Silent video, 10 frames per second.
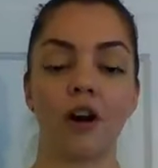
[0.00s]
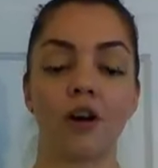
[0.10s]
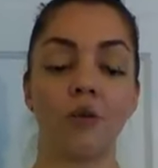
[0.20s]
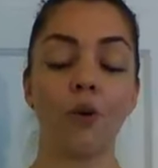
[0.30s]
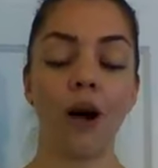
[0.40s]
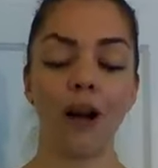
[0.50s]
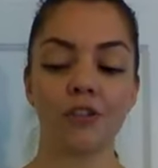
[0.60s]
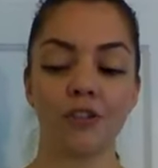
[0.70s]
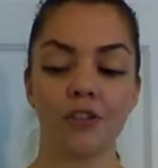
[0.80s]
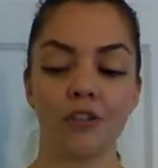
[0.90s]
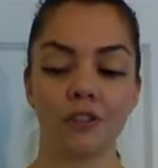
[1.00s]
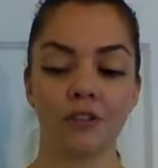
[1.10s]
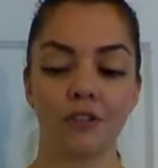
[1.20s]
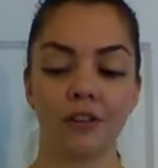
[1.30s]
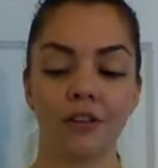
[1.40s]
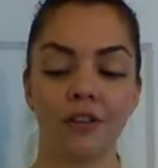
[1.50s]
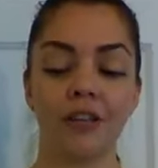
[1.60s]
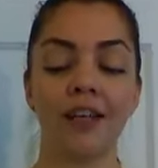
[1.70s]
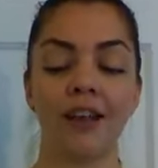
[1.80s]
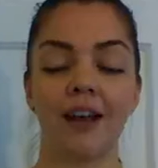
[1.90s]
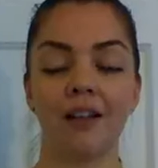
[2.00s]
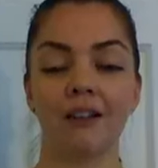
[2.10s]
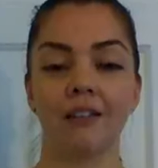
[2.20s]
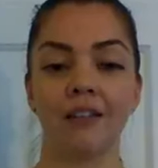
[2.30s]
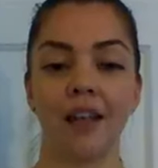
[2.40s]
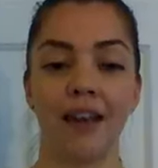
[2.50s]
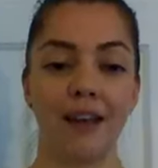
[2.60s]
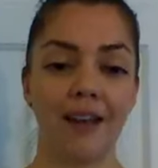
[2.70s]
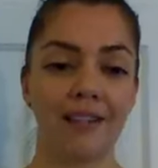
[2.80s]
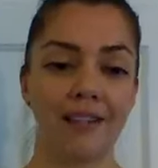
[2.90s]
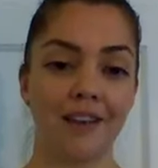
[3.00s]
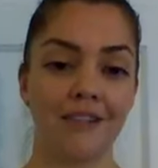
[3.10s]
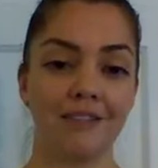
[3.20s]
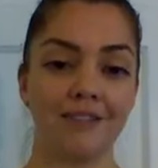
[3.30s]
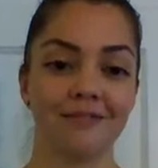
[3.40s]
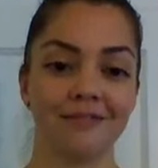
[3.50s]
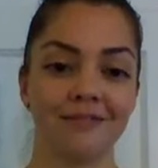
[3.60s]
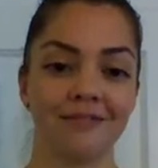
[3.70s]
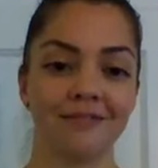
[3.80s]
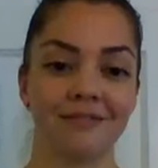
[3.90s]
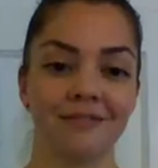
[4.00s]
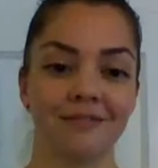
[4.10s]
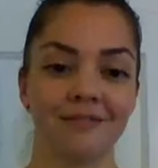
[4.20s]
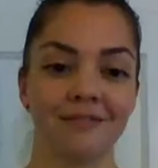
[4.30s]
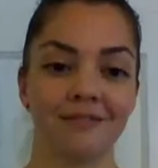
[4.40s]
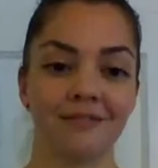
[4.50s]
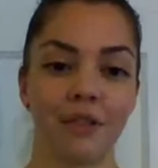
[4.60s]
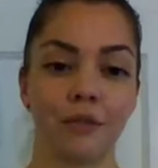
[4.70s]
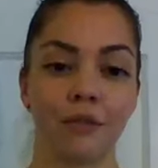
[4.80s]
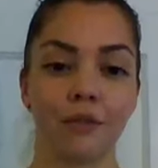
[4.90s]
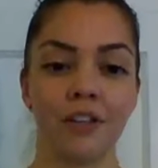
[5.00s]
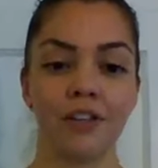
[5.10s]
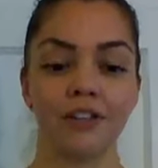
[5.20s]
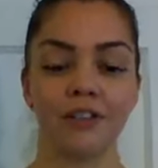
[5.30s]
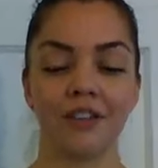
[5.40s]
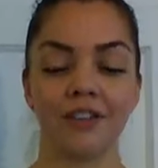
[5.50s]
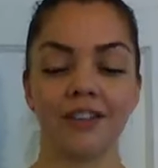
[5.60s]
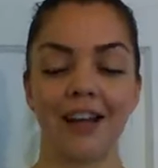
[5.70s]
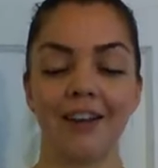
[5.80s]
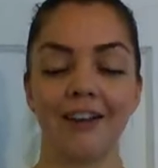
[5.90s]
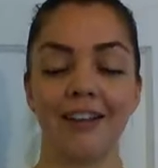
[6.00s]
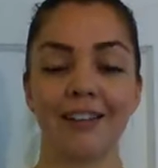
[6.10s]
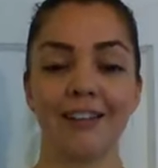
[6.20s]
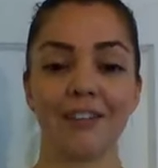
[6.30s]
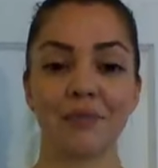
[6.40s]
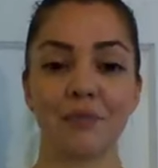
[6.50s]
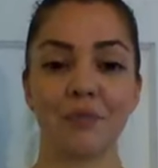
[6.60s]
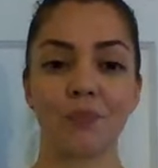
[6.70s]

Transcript: Try to watch your inhale and exhale through each of their entireties.